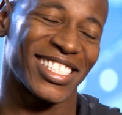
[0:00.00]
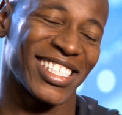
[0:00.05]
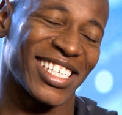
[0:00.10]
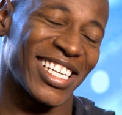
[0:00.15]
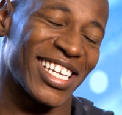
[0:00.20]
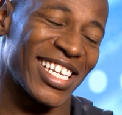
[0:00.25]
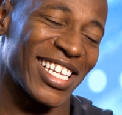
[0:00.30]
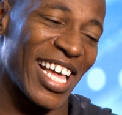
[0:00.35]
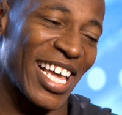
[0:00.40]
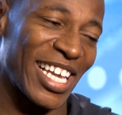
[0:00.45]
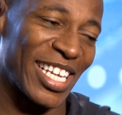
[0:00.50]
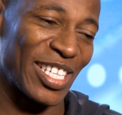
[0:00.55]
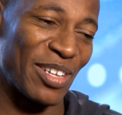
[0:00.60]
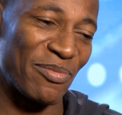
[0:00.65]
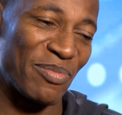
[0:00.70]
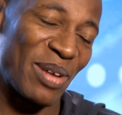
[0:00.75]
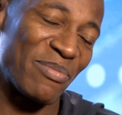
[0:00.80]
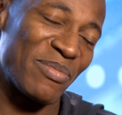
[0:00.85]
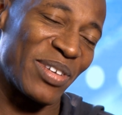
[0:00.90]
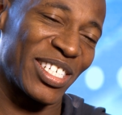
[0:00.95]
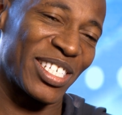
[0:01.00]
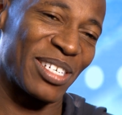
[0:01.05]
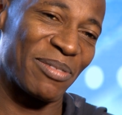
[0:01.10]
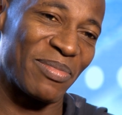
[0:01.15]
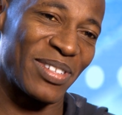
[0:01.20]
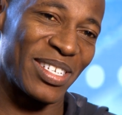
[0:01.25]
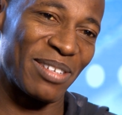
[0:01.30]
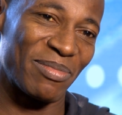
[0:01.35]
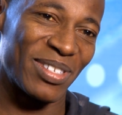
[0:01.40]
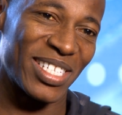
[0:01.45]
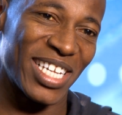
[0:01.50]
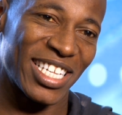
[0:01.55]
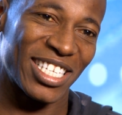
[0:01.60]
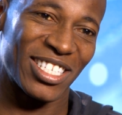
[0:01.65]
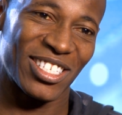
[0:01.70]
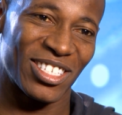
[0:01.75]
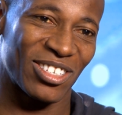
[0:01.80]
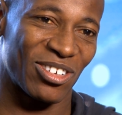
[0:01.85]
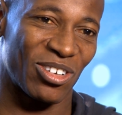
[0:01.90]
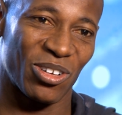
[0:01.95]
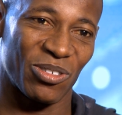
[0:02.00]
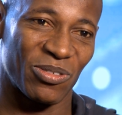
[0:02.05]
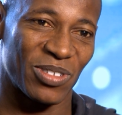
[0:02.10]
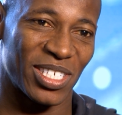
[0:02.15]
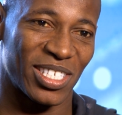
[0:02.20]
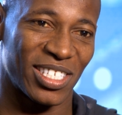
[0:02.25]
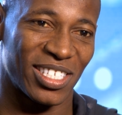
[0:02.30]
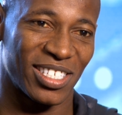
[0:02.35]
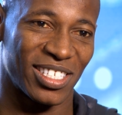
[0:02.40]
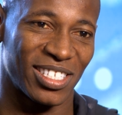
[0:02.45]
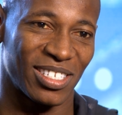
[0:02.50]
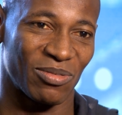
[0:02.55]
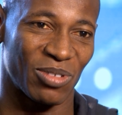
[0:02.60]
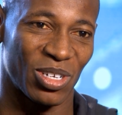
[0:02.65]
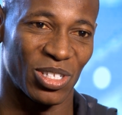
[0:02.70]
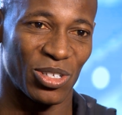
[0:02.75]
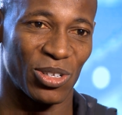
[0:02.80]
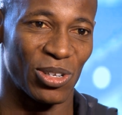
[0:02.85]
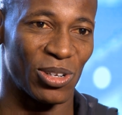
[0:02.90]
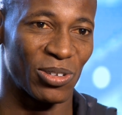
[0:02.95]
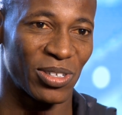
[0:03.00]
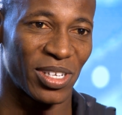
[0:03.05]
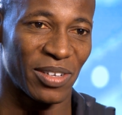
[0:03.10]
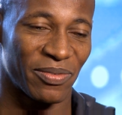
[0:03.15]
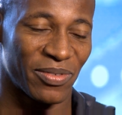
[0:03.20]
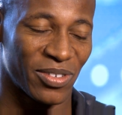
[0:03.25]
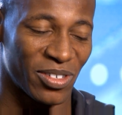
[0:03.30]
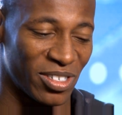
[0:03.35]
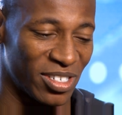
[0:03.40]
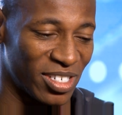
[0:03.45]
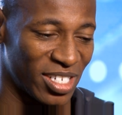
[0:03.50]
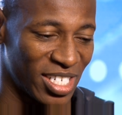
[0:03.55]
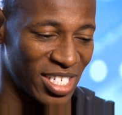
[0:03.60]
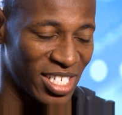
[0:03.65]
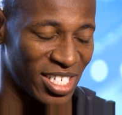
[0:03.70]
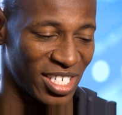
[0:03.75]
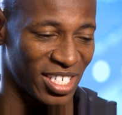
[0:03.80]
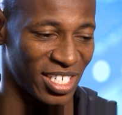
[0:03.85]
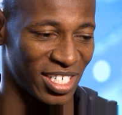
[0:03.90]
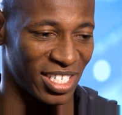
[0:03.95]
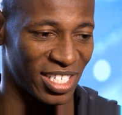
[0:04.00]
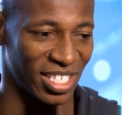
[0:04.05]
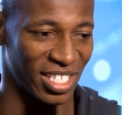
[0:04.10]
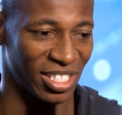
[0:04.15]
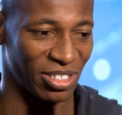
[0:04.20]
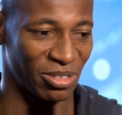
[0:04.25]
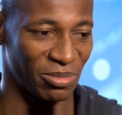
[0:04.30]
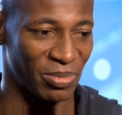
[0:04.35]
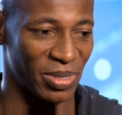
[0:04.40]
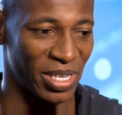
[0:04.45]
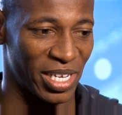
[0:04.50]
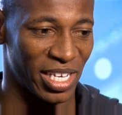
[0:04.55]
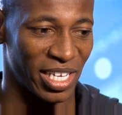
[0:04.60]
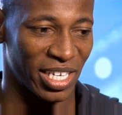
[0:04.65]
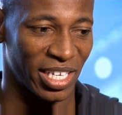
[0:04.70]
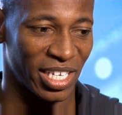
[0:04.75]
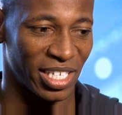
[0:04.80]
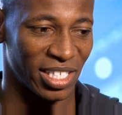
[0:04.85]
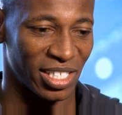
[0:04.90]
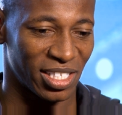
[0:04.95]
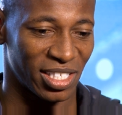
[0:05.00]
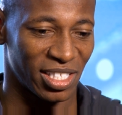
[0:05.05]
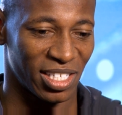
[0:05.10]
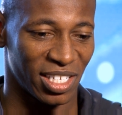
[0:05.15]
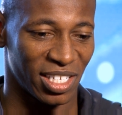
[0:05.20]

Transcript: the Premiership team, that's always what you're looking for, to play against